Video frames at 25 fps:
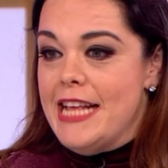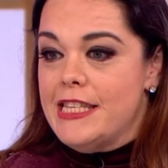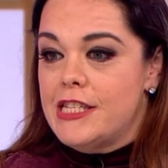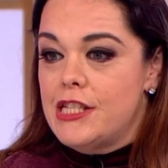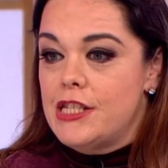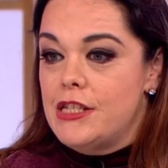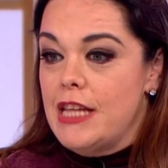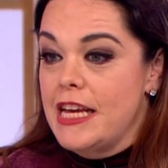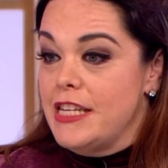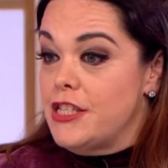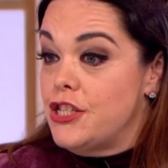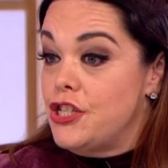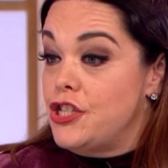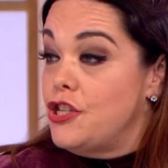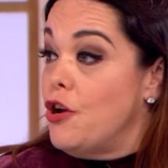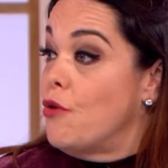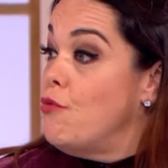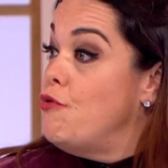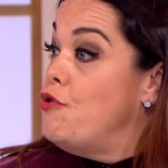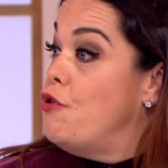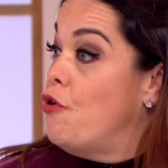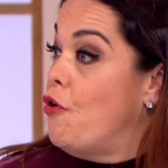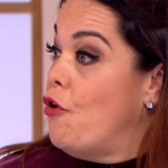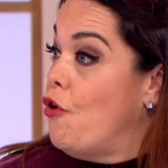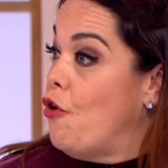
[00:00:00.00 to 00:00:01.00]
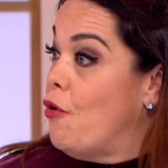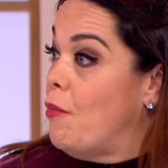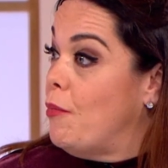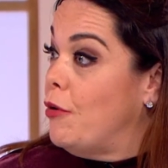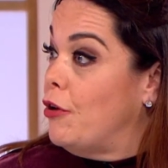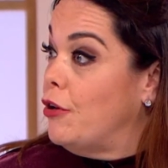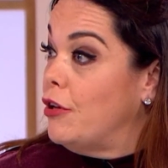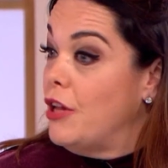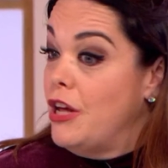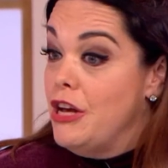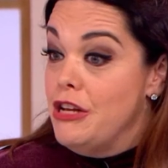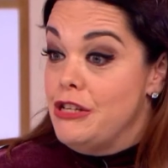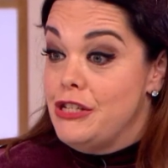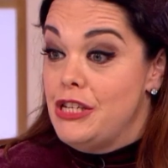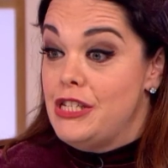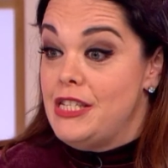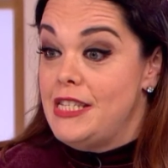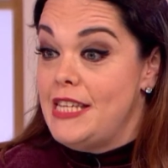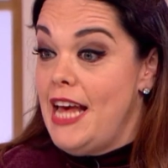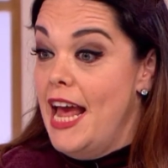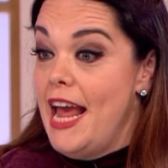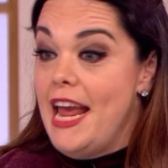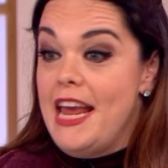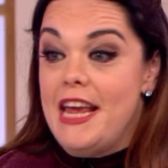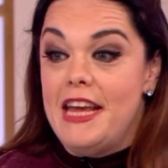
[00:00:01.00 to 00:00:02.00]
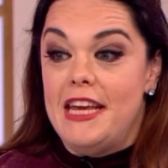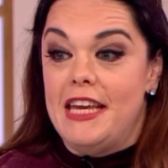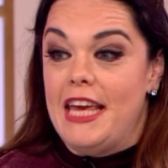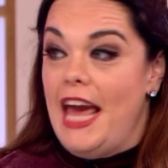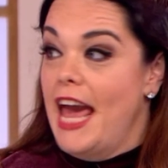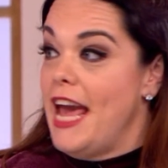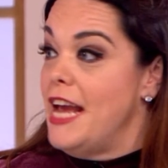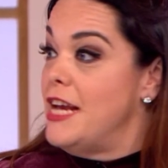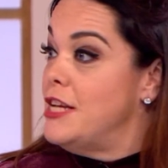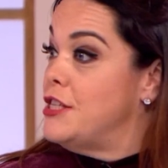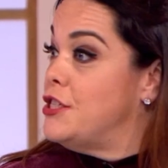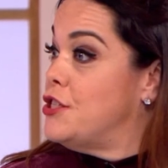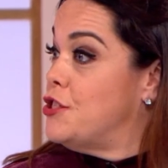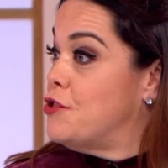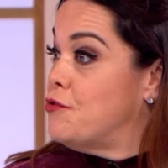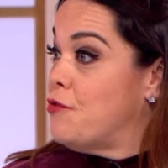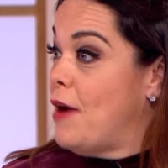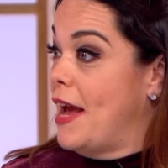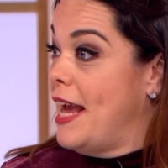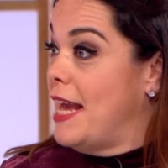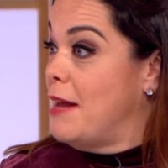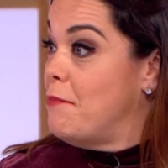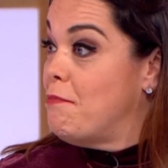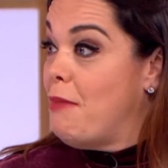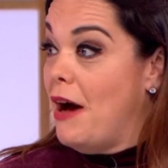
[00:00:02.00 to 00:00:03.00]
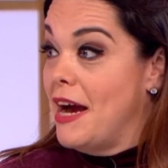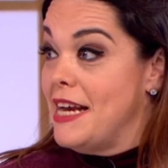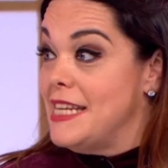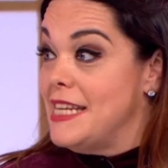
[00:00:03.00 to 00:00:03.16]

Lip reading: it's so normal to say gay, straight,